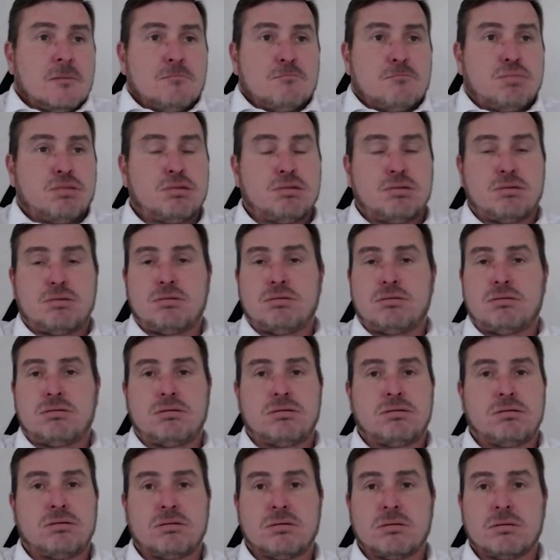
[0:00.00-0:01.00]
Oh,
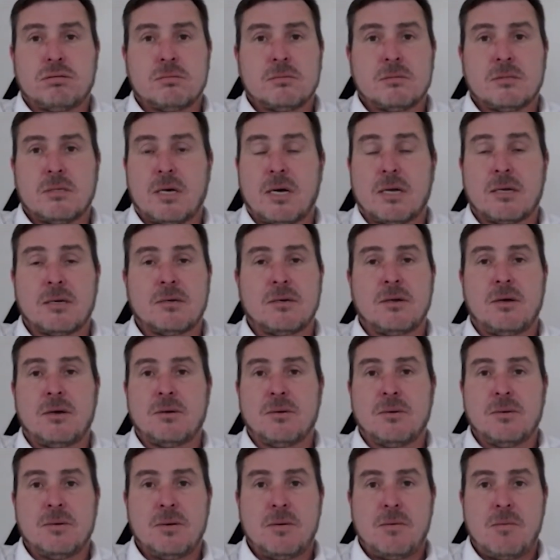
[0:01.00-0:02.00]
I don't know.
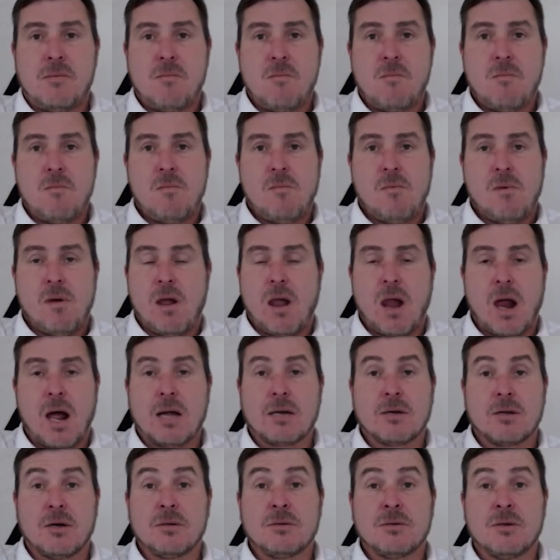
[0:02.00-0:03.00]
I
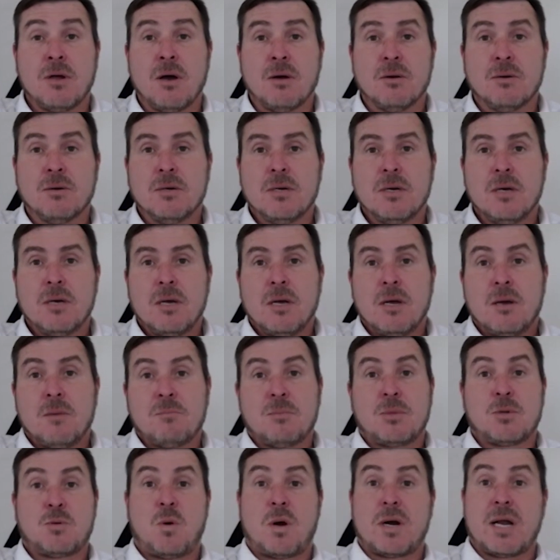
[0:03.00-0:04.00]
don't know.
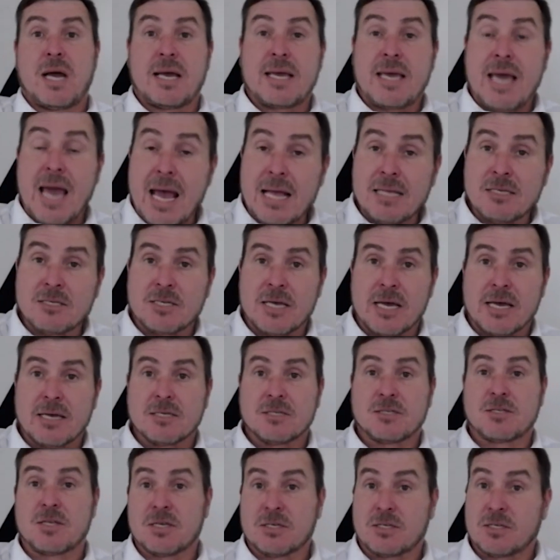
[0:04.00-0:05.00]
But what I can say
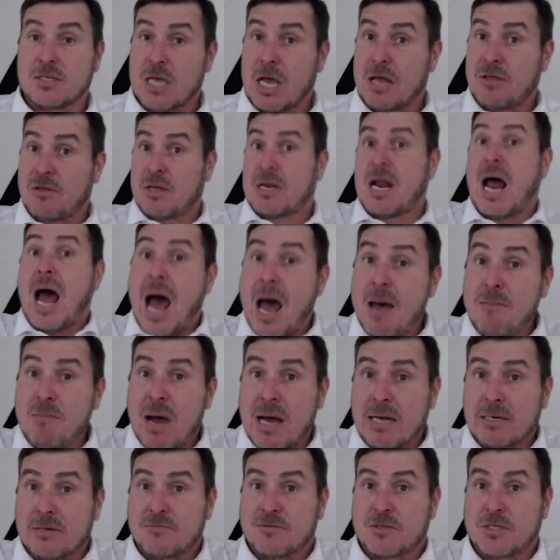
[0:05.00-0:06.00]
is this, that I
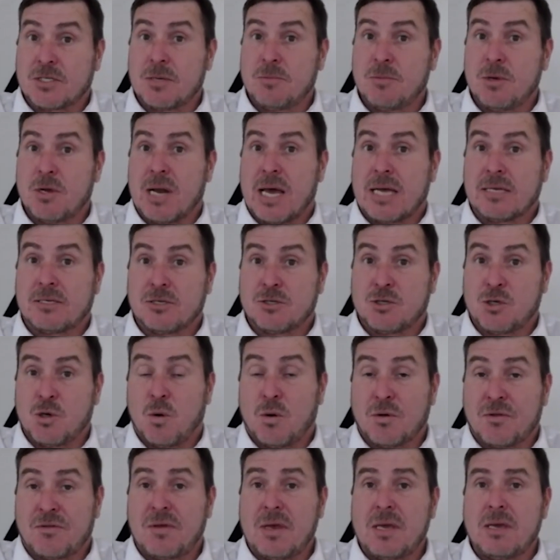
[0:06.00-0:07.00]
might have stimulated
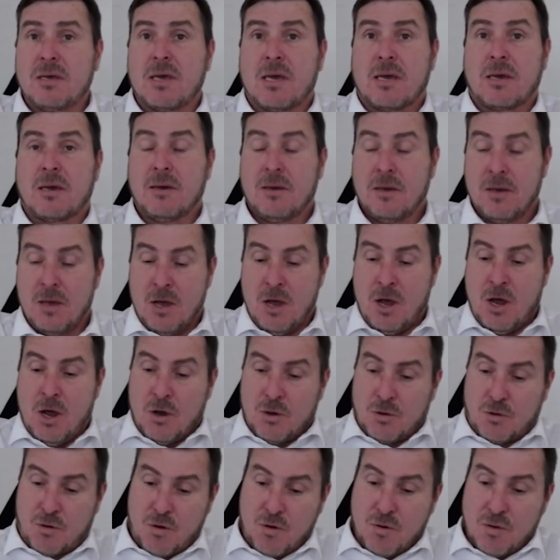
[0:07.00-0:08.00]
your thinking
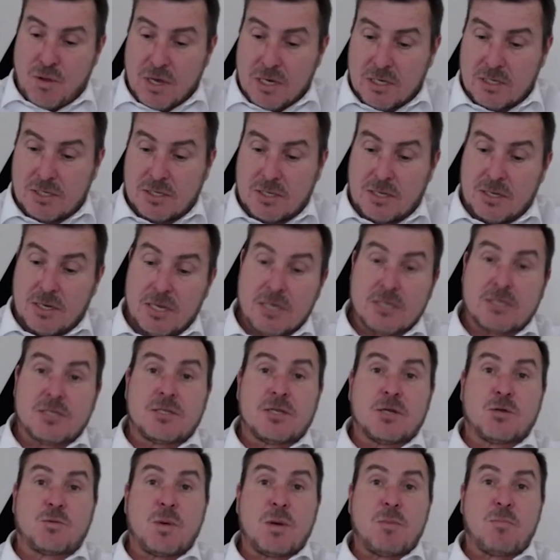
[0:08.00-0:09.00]
through this list
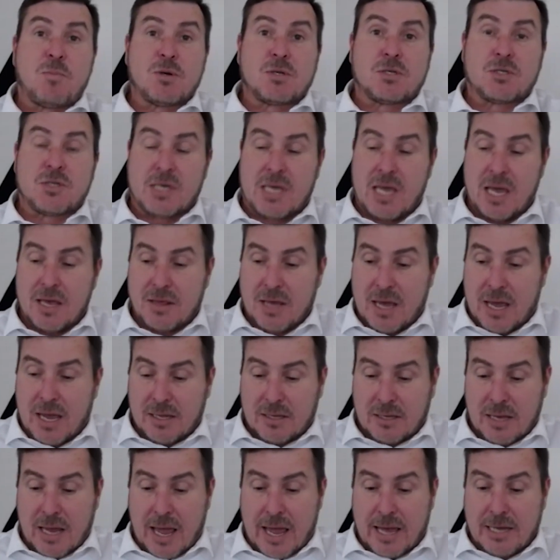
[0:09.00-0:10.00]
that we put together
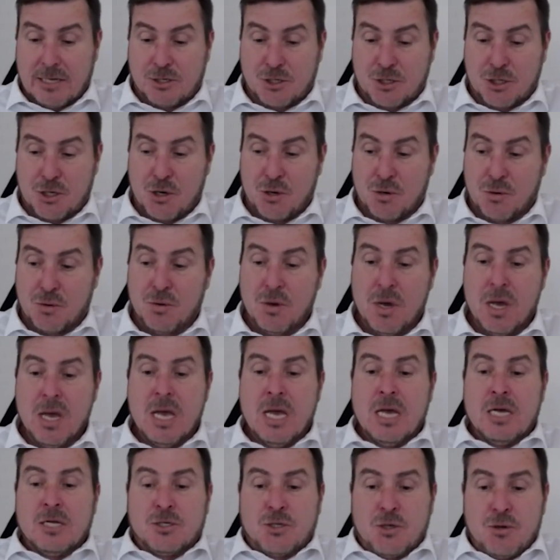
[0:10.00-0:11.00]
at the HQ
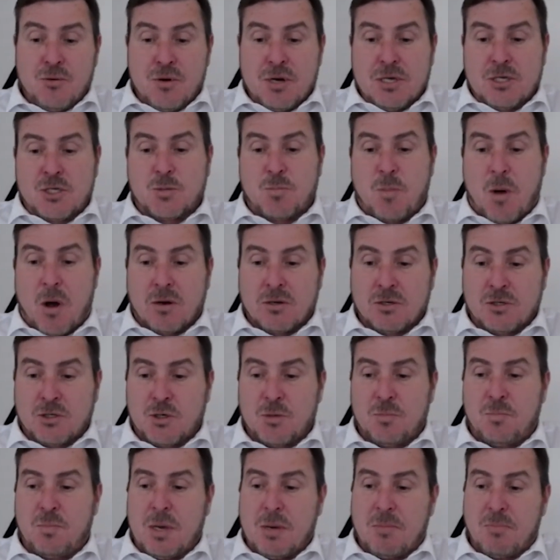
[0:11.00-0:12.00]
to respond
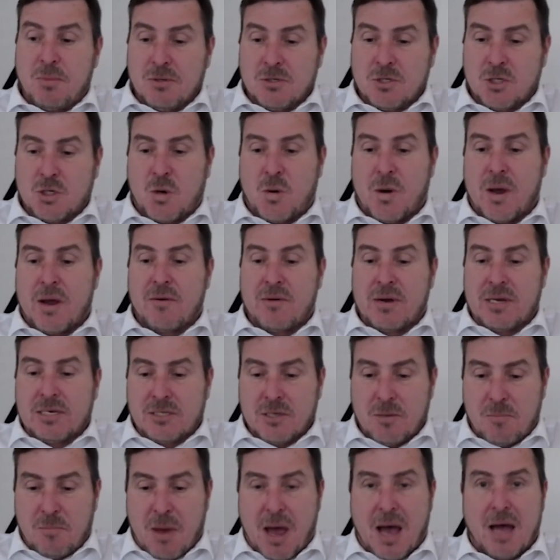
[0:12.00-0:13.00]
to people's queries
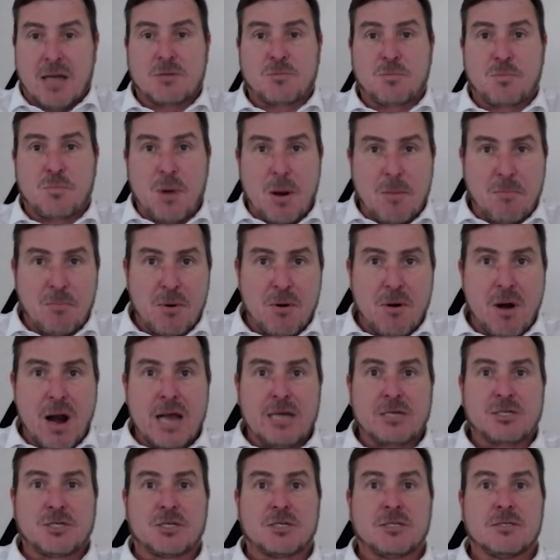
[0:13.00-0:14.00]
about
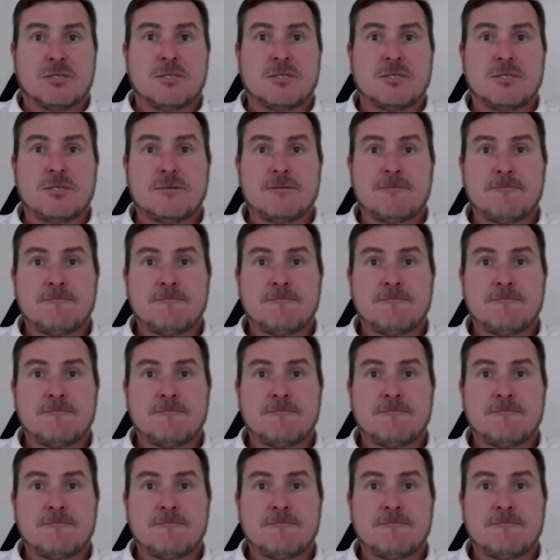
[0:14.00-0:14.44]
preparations.